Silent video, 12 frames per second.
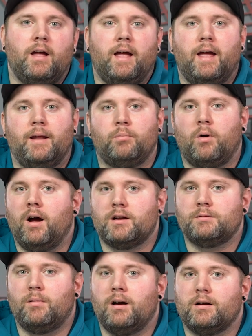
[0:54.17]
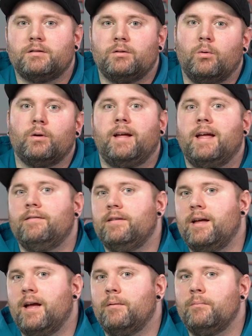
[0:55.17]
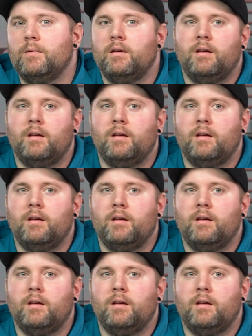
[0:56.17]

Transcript: and Proxmox or K V M